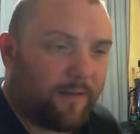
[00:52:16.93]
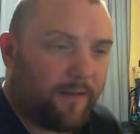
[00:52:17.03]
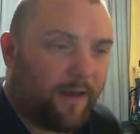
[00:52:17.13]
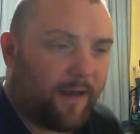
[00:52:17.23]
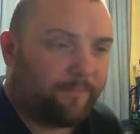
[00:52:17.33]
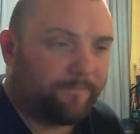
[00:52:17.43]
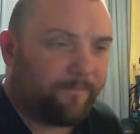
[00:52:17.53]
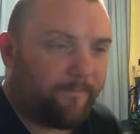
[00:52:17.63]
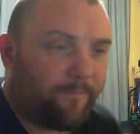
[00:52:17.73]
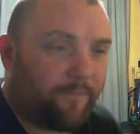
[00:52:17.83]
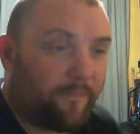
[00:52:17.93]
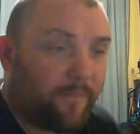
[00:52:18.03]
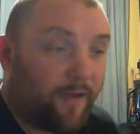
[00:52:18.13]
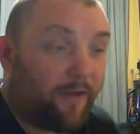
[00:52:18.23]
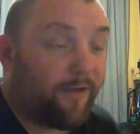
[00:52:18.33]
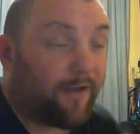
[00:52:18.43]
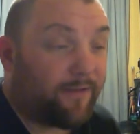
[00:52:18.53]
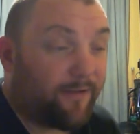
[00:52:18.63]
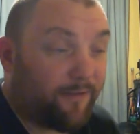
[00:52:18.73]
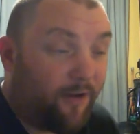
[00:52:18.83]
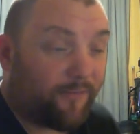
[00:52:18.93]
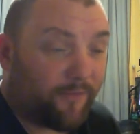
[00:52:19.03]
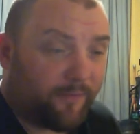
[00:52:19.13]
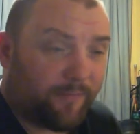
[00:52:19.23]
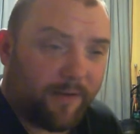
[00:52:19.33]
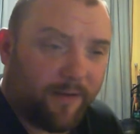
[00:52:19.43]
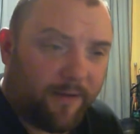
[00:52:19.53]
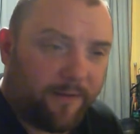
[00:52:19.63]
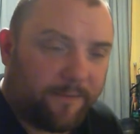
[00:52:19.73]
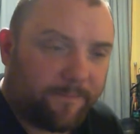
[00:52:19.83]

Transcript: I reckon the cough could be, though.